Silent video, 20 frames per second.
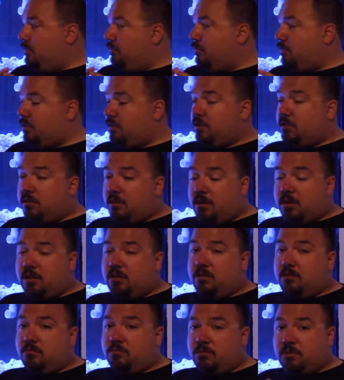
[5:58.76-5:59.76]
Whether or
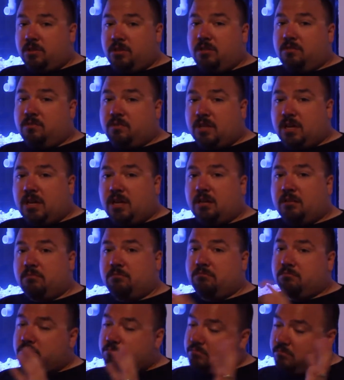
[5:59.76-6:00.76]
not you believe that,
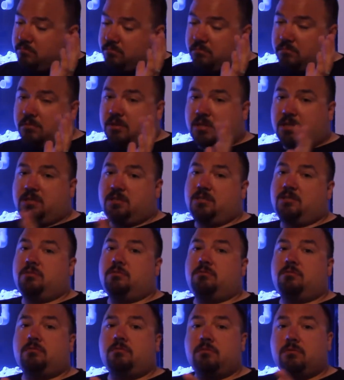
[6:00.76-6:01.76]
that's,
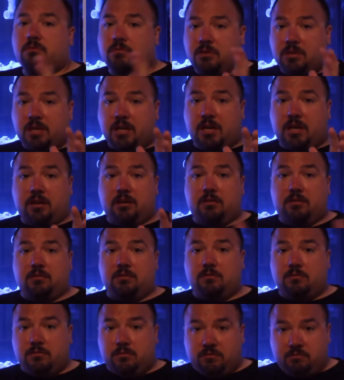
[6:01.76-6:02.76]
again,
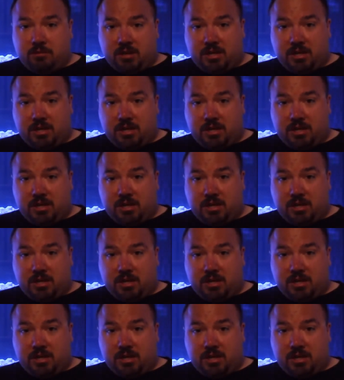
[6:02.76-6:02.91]
you